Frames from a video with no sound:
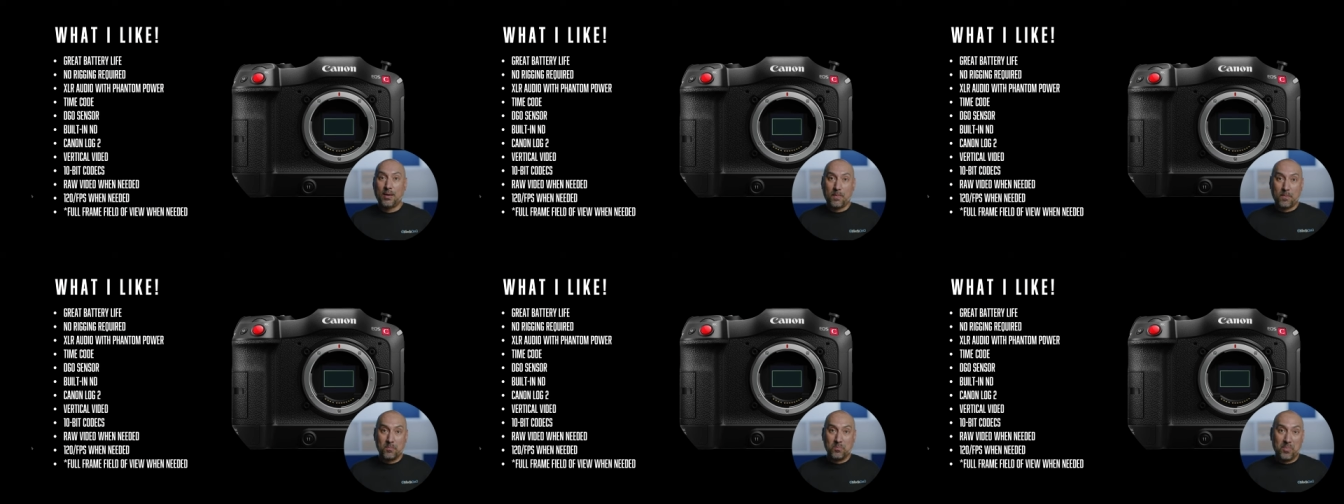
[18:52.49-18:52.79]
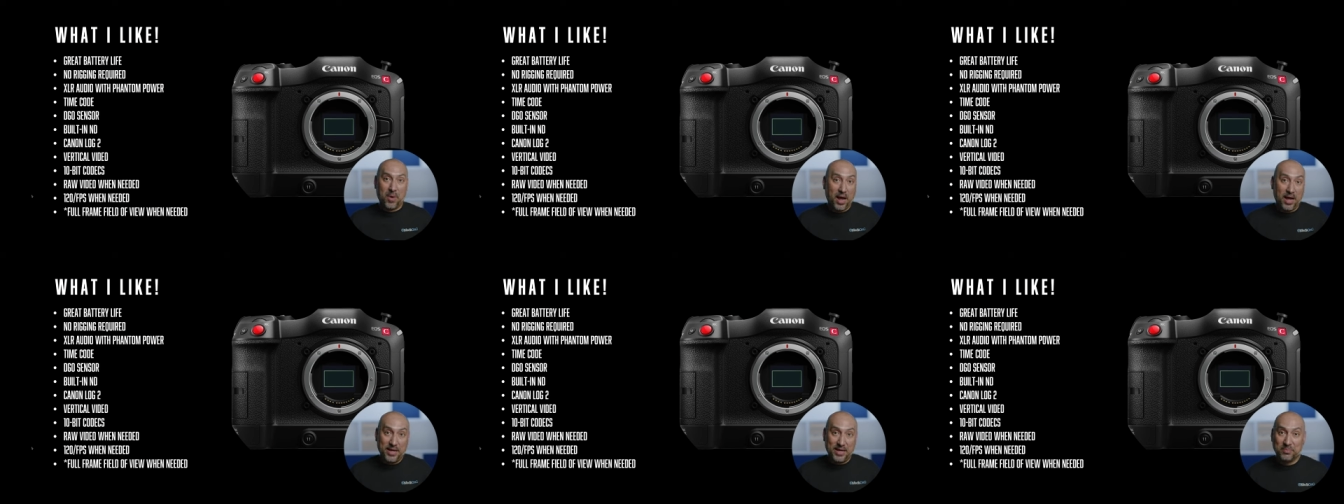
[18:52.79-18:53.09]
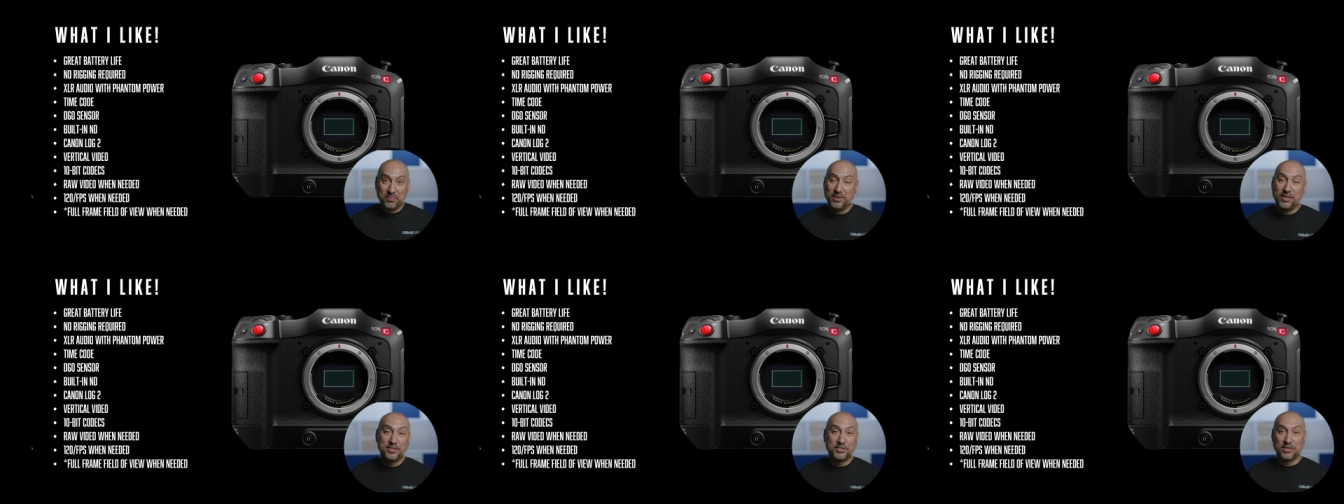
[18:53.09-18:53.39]
my
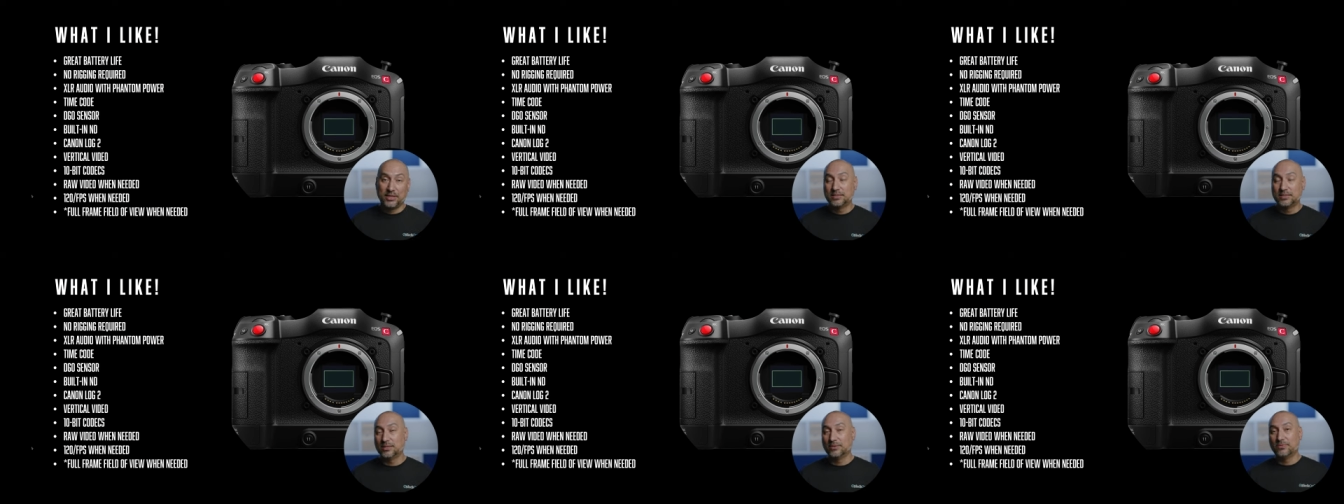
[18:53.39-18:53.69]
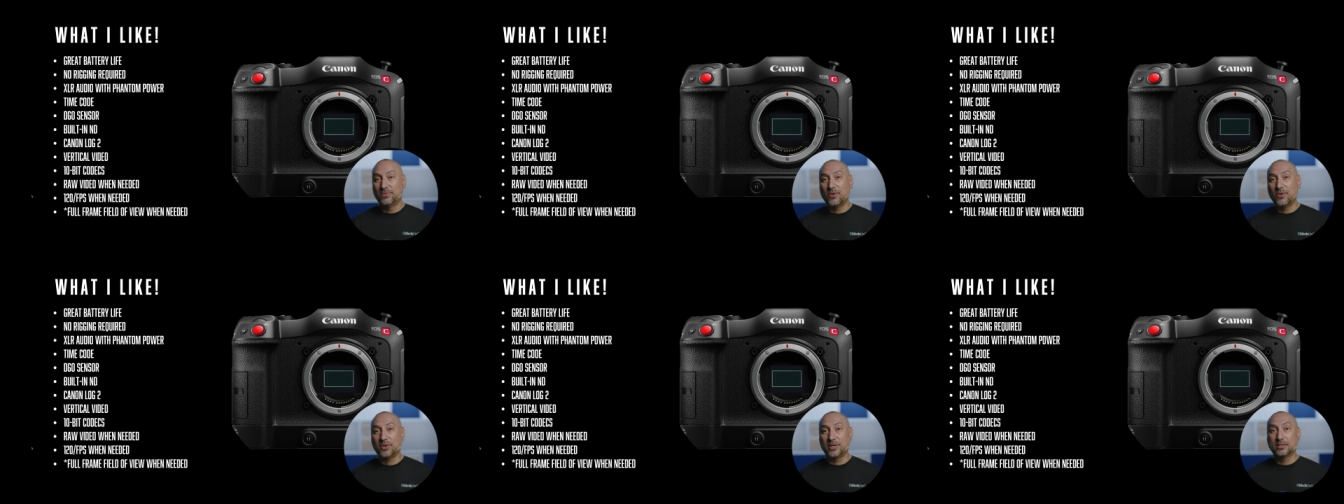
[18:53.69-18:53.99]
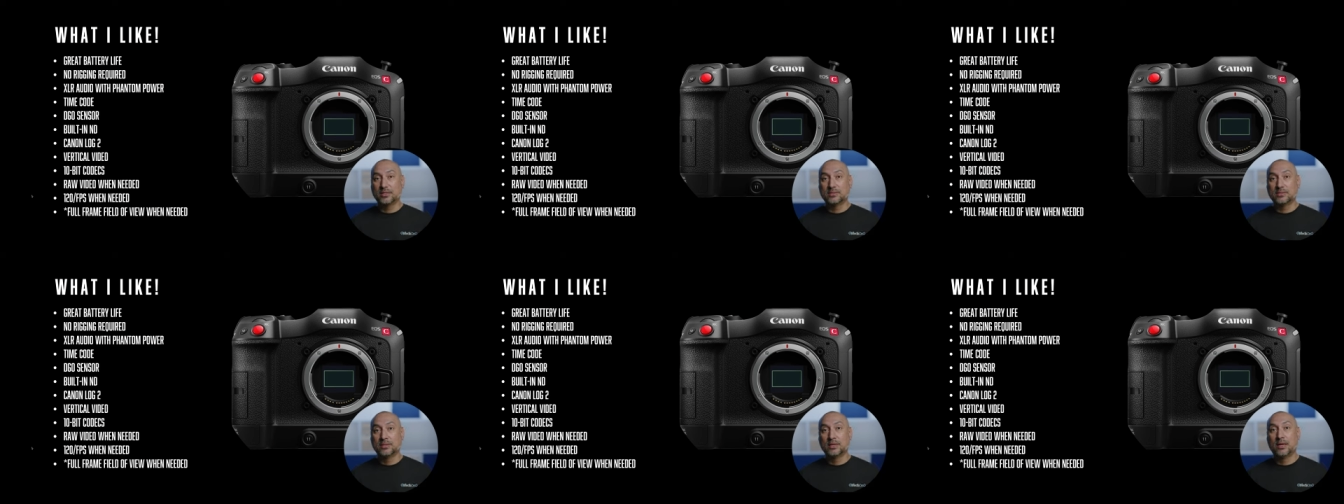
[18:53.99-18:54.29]
image is in
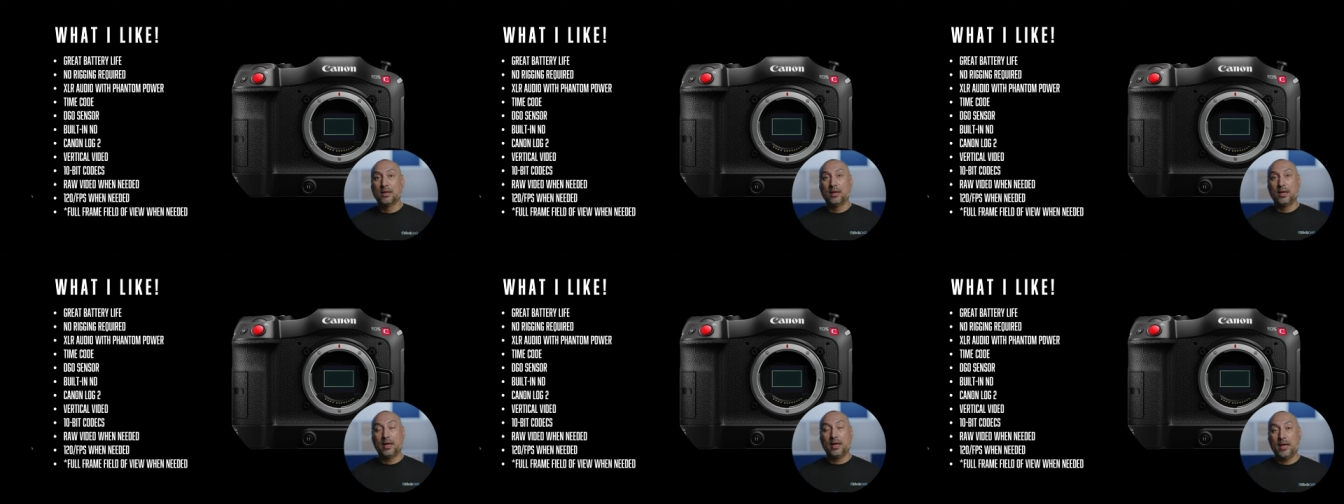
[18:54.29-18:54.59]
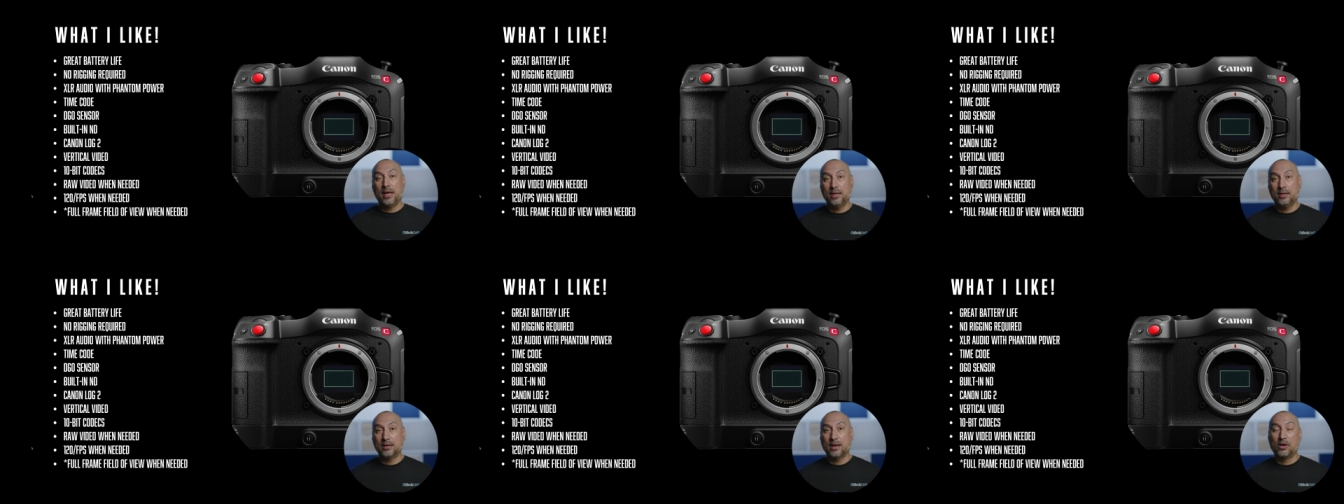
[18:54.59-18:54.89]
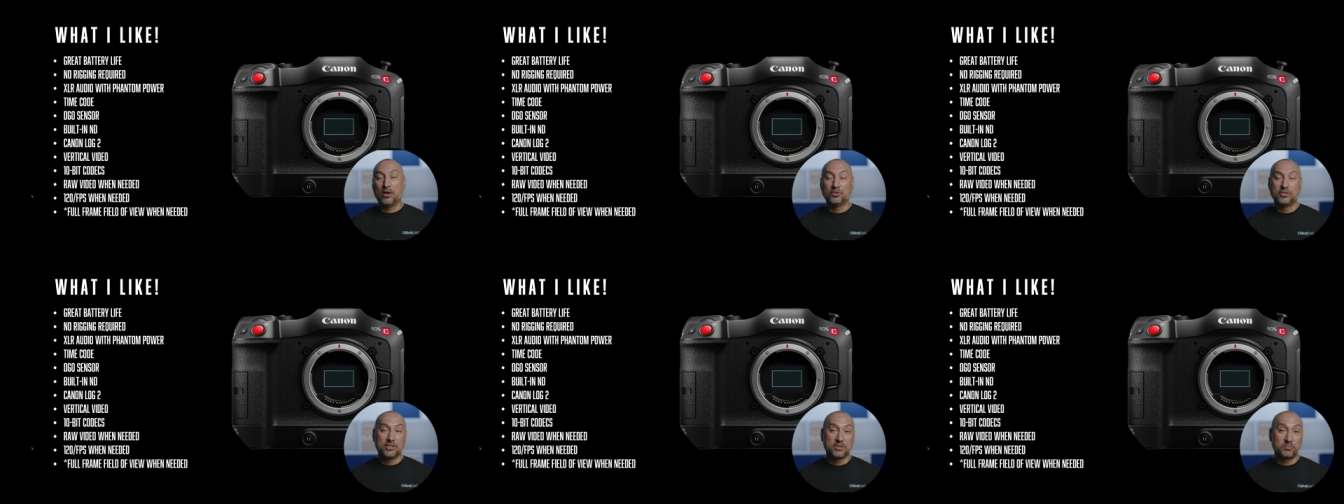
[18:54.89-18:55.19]
focus and
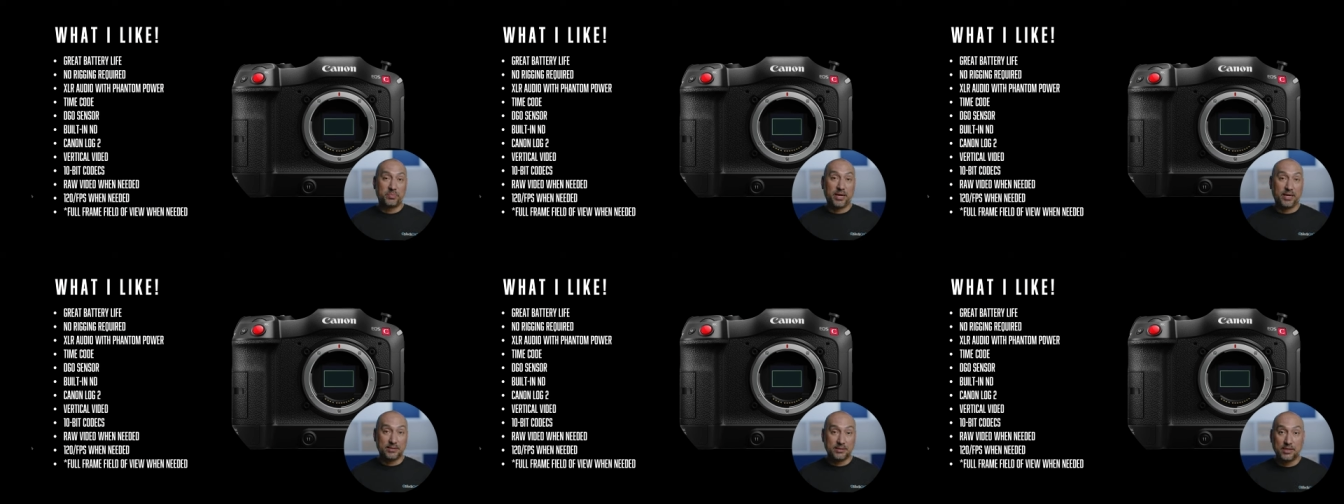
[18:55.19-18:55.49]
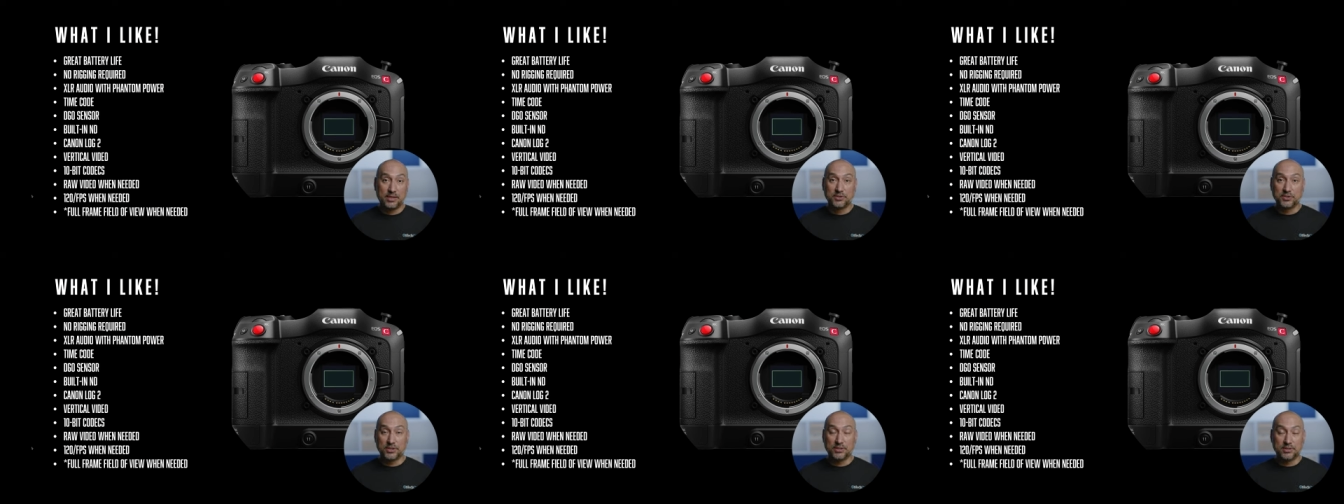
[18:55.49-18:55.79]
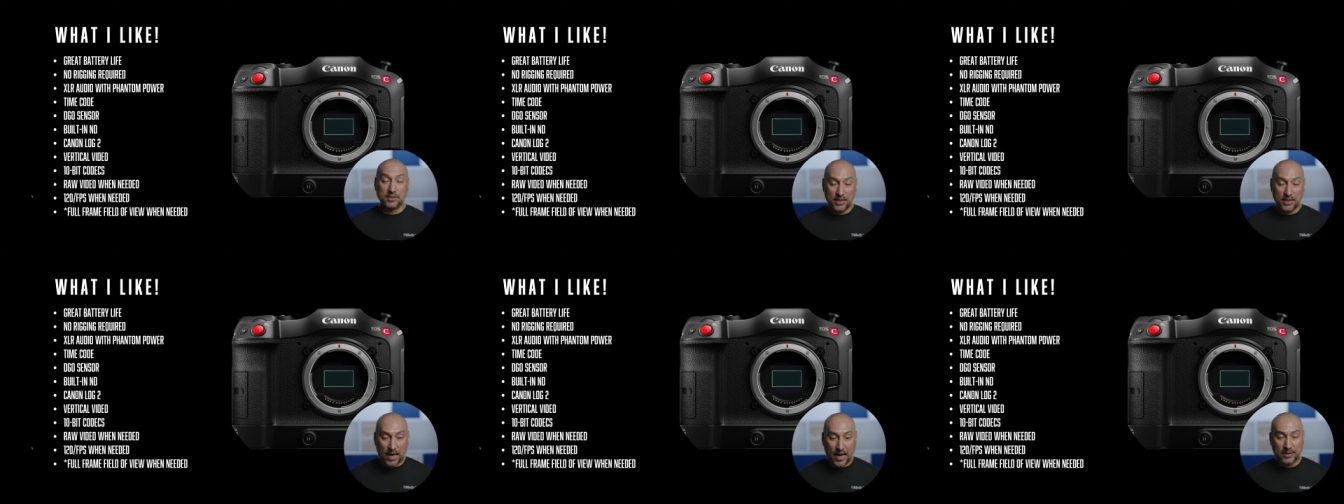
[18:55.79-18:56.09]
I'll just pay attention
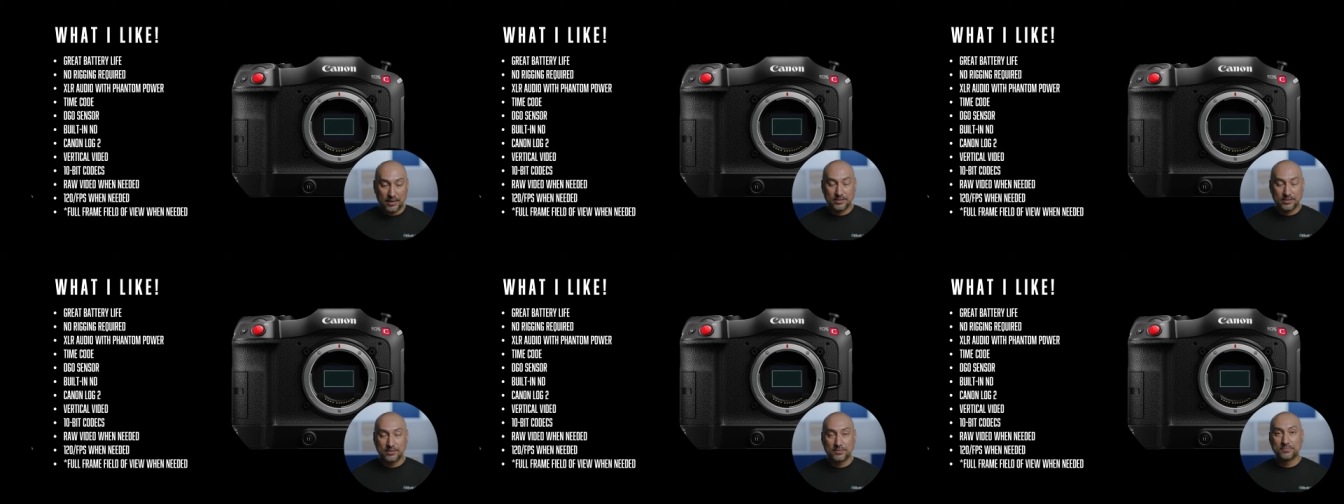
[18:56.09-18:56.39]
to that.